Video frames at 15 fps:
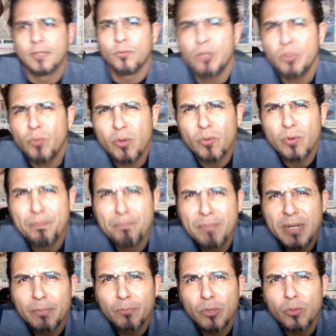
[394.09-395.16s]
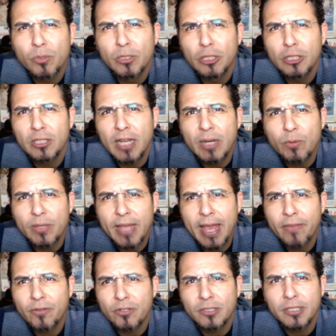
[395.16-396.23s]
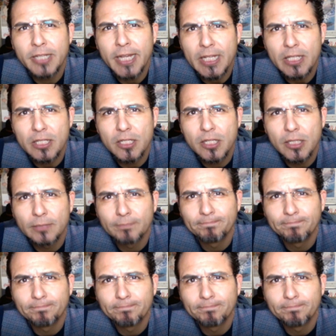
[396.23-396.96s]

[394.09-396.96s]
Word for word: I wonder what Middlebrook would look like with Heather's tits. But